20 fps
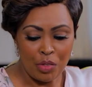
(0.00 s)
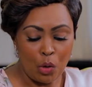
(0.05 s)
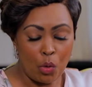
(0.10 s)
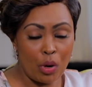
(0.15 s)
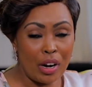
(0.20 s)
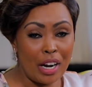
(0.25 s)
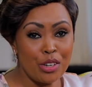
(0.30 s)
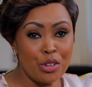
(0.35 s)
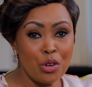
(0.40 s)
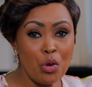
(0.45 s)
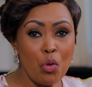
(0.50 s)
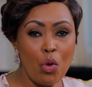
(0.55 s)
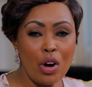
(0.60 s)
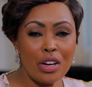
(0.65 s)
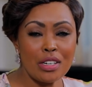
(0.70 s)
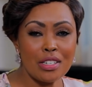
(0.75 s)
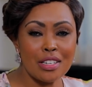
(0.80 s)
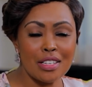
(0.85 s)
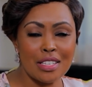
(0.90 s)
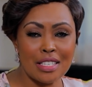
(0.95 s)
What I do
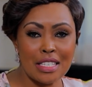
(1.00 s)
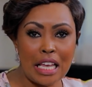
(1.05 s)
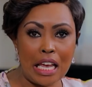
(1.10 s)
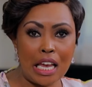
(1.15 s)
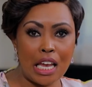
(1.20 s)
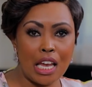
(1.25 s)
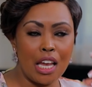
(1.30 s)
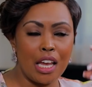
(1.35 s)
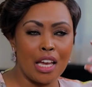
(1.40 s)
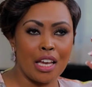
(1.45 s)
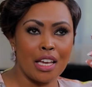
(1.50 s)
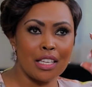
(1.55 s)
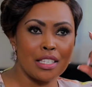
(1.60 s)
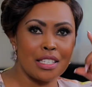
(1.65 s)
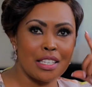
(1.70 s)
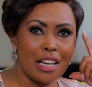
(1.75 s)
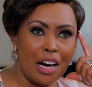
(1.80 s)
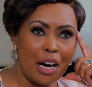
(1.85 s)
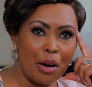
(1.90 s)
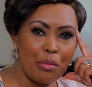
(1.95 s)
want to say
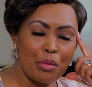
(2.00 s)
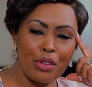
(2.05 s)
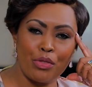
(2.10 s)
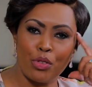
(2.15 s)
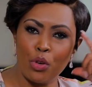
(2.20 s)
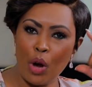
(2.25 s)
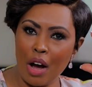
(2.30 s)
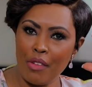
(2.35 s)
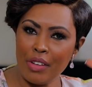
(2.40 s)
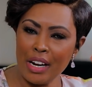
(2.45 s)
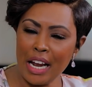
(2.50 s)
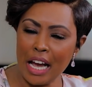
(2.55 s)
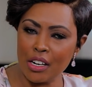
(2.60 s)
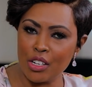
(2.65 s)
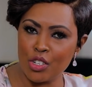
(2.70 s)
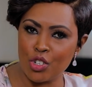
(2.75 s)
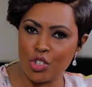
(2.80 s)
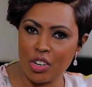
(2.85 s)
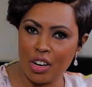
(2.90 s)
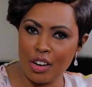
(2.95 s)
is if you haven't
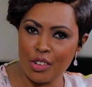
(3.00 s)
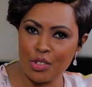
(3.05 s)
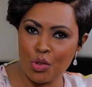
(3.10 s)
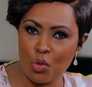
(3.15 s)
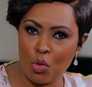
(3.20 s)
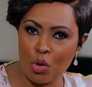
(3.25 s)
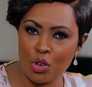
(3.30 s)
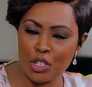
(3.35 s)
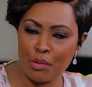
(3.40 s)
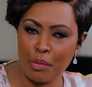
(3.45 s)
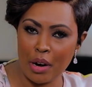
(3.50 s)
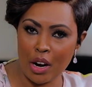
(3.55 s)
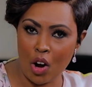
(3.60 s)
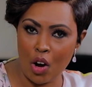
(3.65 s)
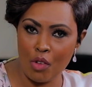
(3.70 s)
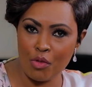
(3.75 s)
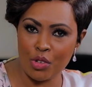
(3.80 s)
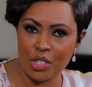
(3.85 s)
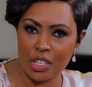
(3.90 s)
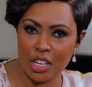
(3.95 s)
had a chance to watch my
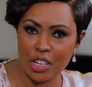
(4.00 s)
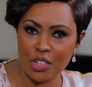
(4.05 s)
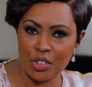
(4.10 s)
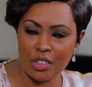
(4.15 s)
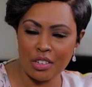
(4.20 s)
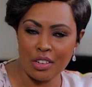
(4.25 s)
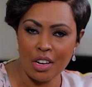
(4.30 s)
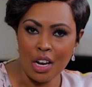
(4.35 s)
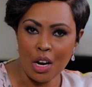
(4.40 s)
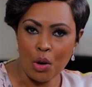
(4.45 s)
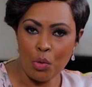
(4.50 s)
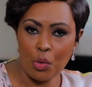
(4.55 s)
conversation